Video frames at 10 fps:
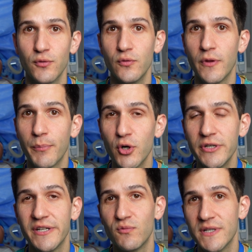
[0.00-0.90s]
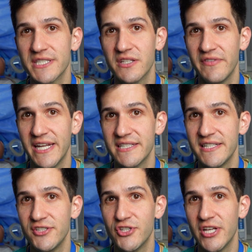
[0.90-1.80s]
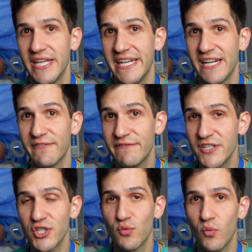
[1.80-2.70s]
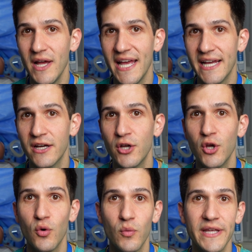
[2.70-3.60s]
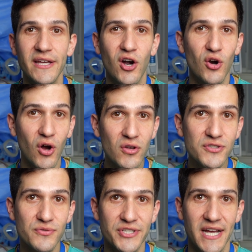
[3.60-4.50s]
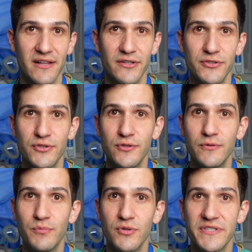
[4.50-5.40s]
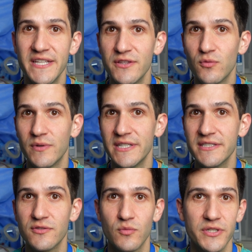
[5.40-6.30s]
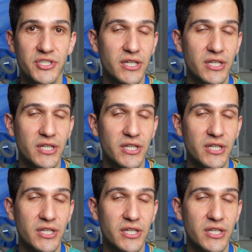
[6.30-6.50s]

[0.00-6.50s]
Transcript: through the pertinent risks of anesthesia in an efficient way, we are also challenged to present the risks, which